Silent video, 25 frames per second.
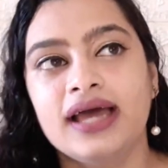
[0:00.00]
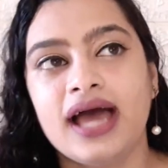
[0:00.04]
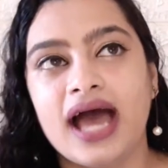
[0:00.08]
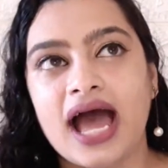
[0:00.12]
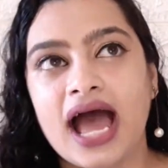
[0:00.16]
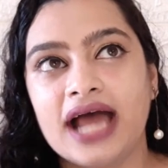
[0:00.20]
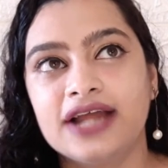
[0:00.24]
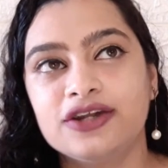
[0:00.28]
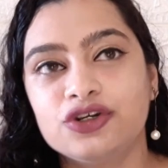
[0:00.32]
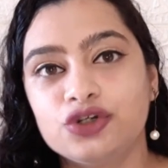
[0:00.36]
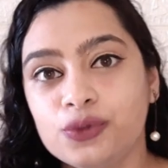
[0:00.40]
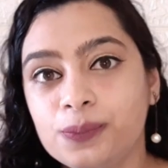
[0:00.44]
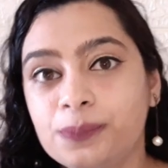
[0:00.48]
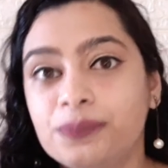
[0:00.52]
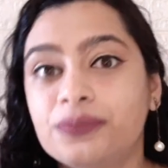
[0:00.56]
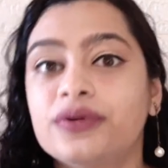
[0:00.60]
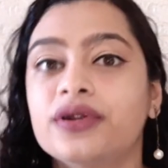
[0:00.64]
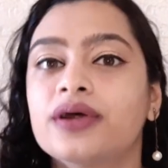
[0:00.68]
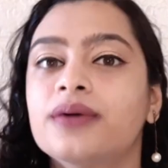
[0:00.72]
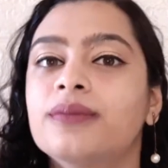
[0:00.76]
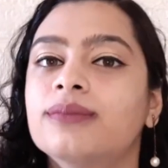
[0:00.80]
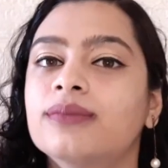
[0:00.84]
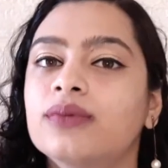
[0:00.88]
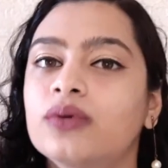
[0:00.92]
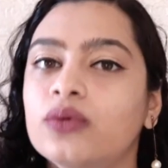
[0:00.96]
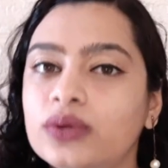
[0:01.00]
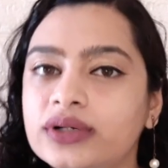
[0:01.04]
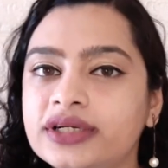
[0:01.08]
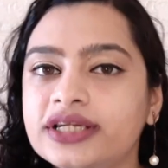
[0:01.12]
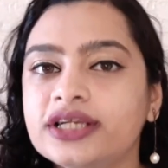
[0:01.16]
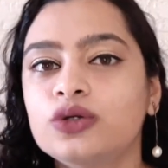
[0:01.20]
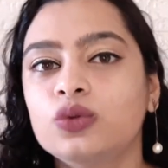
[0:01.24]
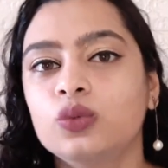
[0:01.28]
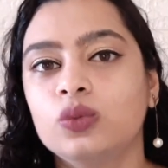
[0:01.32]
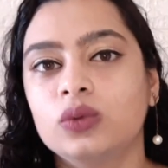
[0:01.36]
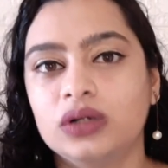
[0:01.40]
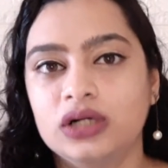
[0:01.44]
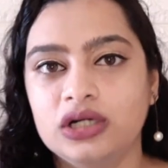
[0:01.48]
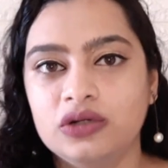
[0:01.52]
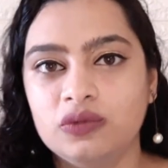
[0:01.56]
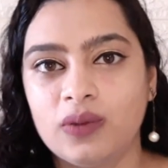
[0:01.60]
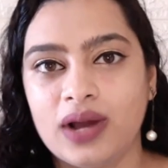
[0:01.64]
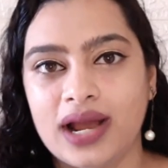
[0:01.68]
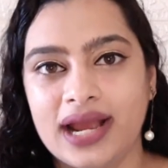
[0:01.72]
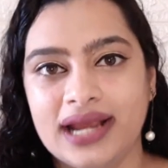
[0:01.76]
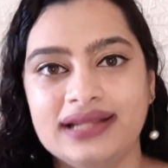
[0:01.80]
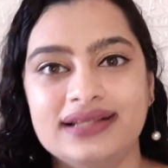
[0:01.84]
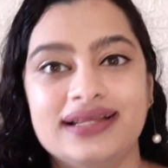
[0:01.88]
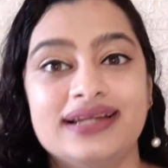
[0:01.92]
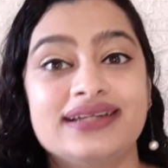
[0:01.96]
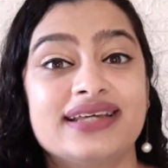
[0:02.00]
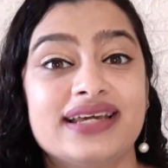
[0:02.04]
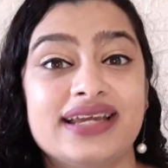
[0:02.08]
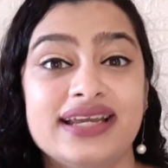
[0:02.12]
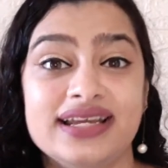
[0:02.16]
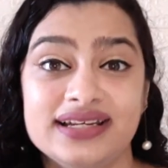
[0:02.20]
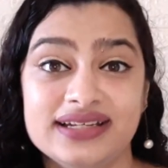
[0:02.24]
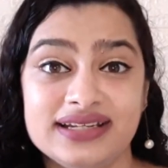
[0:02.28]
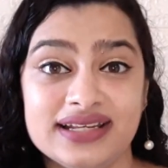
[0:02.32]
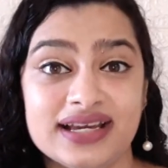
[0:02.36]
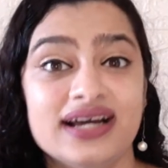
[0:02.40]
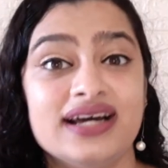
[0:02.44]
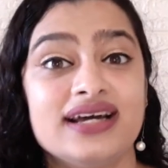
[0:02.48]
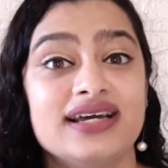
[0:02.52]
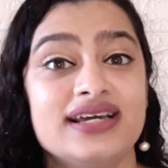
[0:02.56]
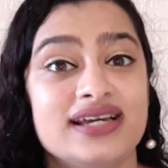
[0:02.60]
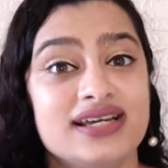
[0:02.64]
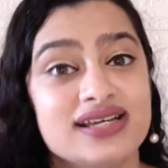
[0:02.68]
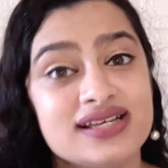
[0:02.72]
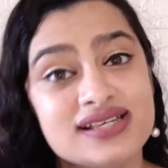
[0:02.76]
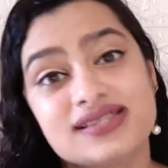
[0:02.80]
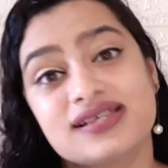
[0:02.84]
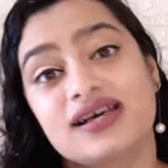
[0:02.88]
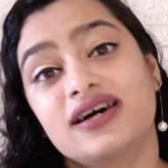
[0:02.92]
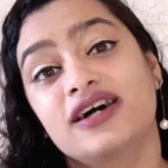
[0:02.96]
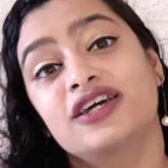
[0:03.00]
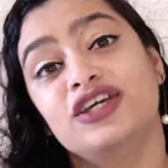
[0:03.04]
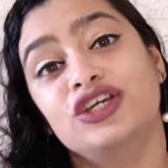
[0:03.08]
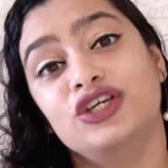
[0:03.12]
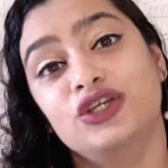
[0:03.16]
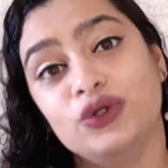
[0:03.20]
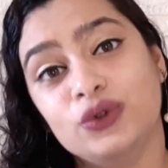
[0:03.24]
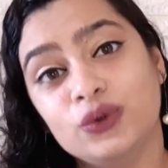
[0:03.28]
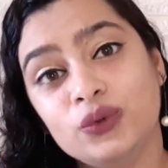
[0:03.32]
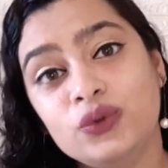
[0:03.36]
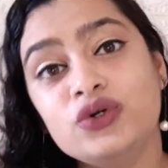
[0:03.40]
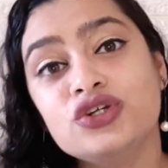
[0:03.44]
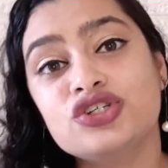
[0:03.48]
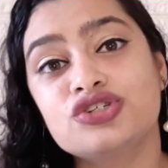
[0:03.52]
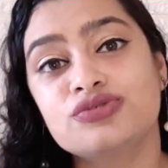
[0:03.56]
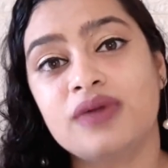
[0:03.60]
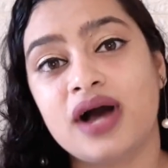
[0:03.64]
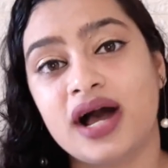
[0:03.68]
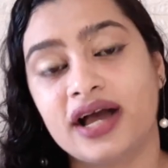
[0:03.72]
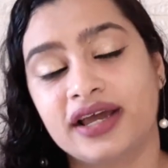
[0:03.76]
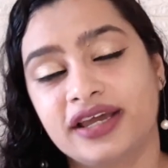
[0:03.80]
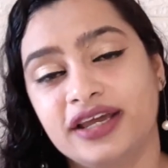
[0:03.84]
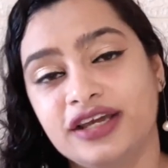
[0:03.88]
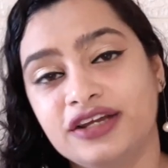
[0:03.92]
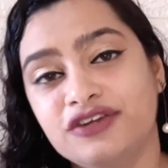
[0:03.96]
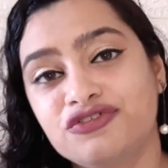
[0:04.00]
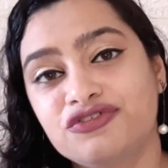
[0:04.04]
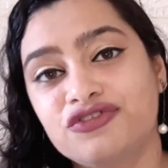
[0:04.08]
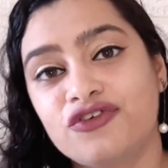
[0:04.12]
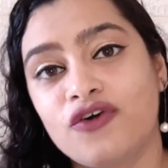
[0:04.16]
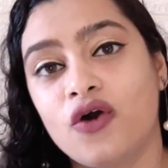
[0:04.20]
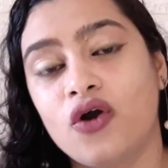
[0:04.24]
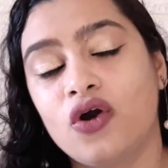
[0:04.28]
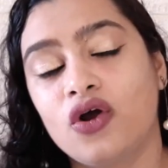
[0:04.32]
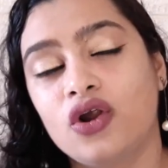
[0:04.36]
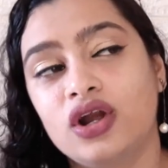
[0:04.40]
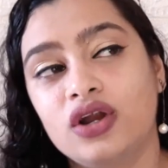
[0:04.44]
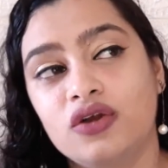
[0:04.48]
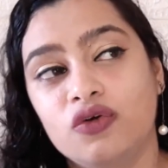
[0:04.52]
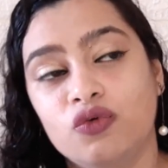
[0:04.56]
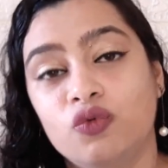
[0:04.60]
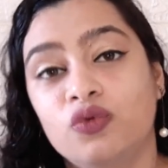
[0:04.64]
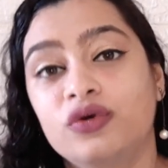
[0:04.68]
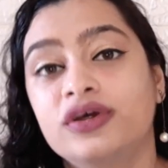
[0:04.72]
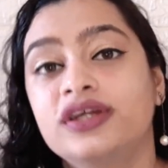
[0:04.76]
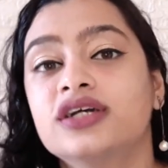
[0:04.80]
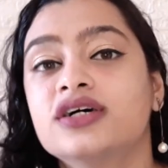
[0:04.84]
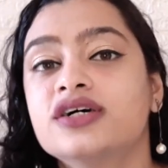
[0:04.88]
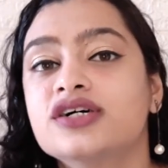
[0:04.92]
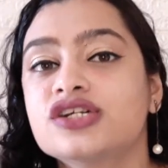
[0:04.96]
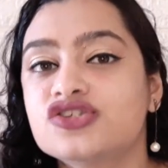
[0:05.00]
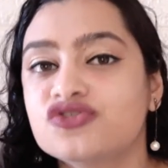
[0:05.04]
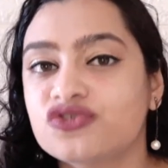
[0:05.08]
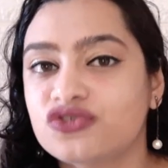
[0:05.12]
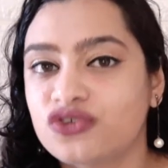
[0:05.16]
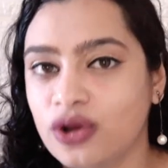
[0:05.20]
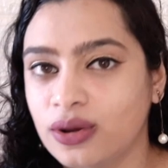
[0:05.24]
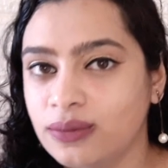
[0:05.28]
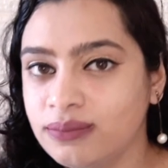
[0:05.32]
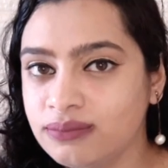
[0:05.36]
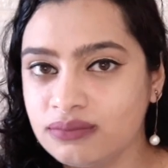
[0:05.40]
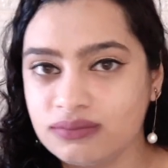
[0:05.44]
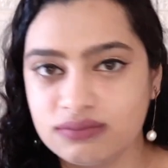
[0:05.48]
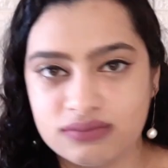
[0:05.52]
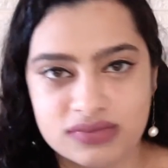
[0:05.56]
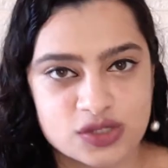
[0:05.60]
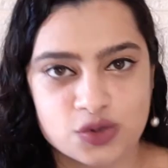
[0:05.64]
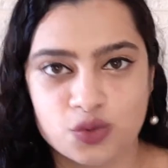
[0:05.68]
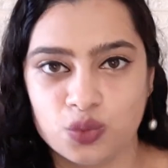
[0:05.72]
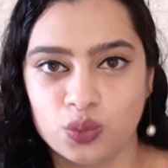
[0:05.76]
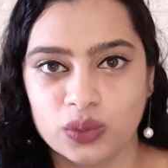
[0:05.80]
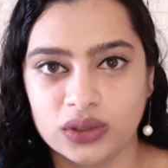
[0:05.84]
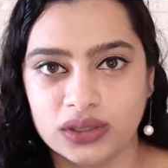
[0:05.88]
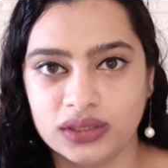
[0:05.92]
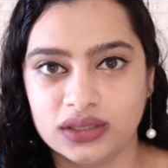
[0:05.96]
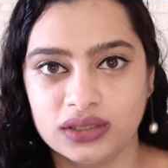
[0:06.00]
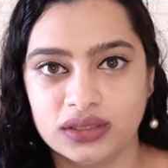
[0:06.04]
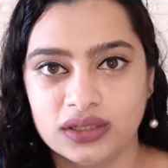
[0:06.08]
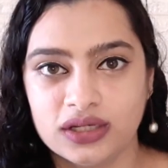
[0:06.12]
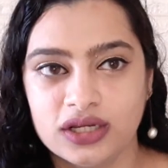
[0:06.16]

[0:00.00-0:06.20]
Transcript: and to promote it worldwide that India is a huge market for winners from Miss World,